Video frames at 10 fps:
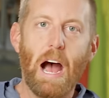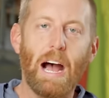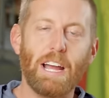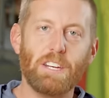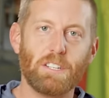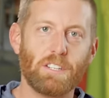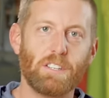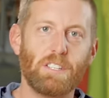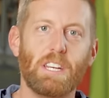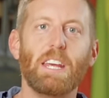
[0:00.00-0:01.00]
I
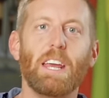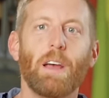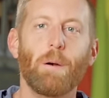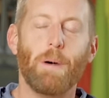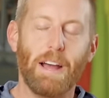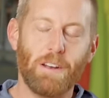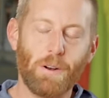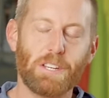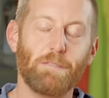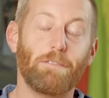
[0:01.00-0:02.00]

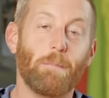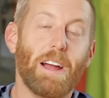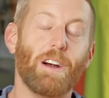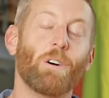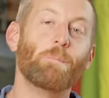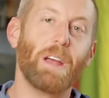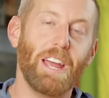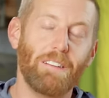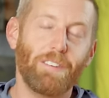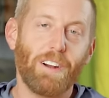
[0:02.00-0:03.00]
noticed from my own
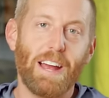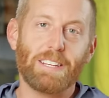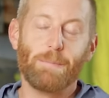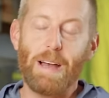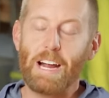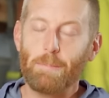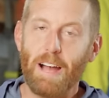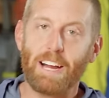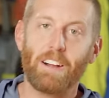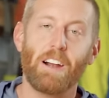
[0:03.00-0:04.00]
behavior as a
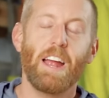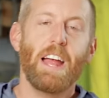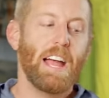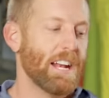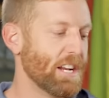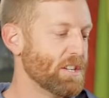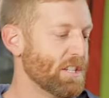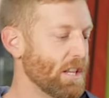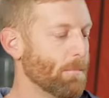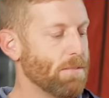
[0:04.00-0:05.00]
backpacker, and I
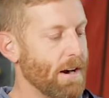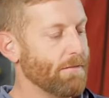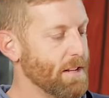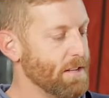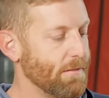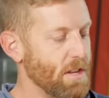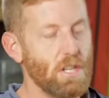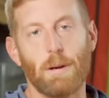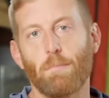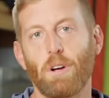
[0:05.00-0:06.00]
just see the prevalence of the
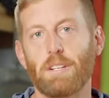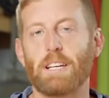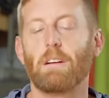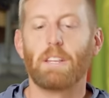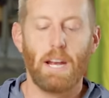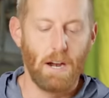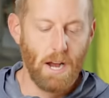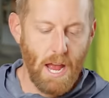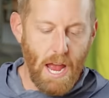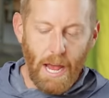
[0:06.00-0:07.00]
Jetboils out
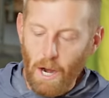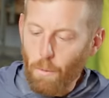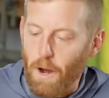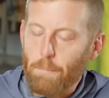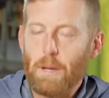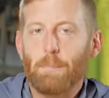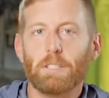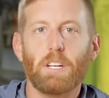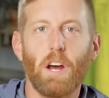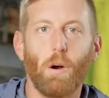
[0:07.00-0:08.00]
there. And I want
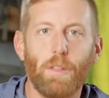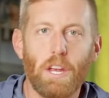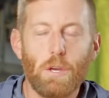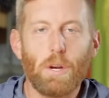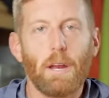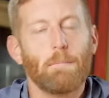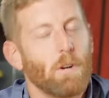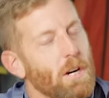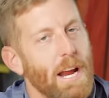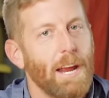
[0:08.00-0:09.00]
people to know that you can
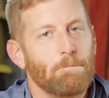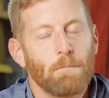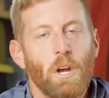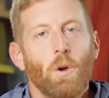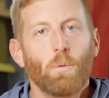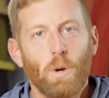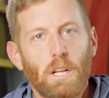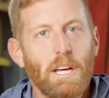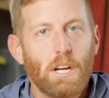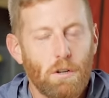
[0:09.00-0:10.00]
create
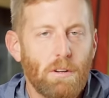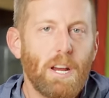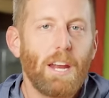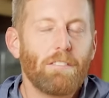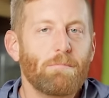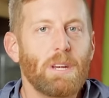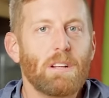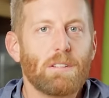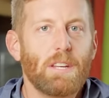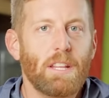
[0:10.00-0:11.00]
really creative
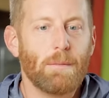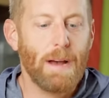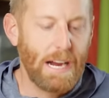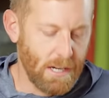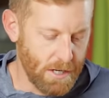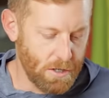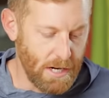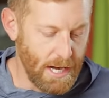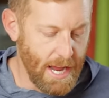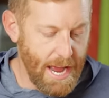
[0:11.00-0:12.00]
meals in the
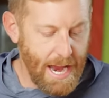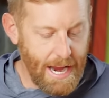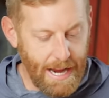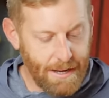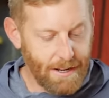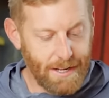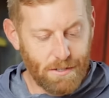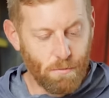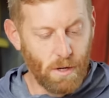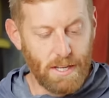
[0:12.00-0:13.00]
backcountry, and
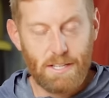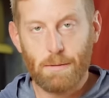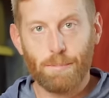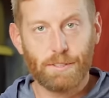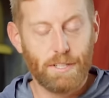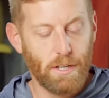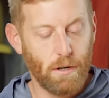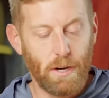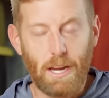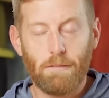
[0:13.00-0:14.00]
it's really simple to
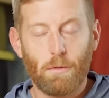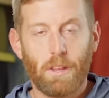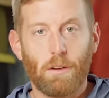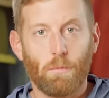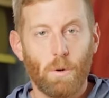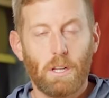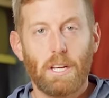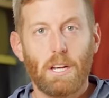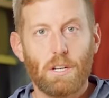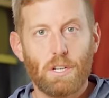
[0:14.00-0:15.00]
do, even with a
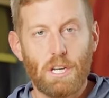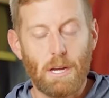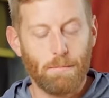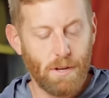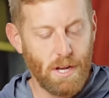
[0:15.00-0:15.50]
really cheap